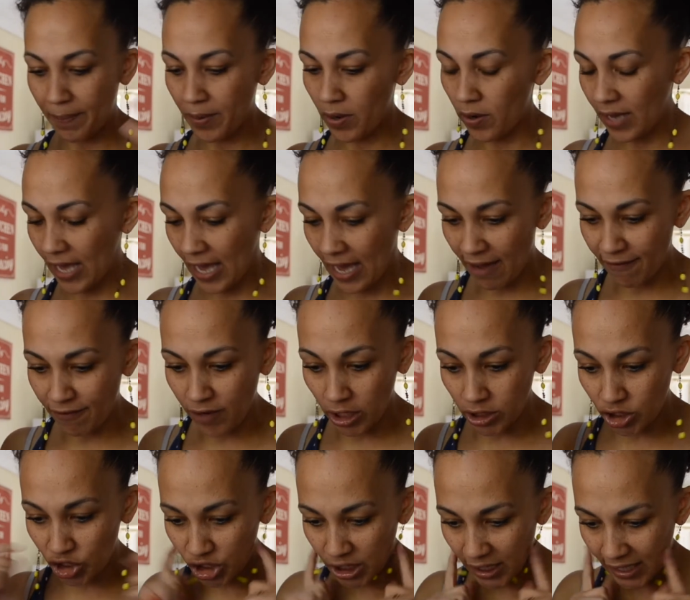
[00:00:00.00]
Okay, I've got
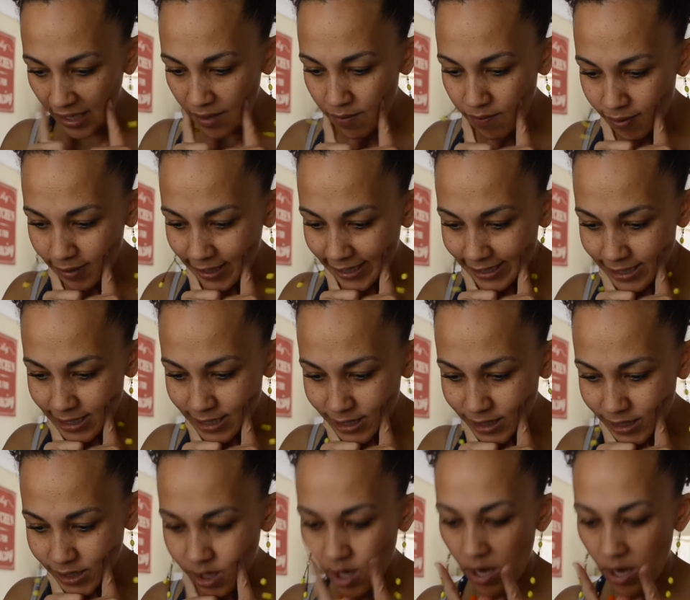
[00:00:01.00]
chicken breasts.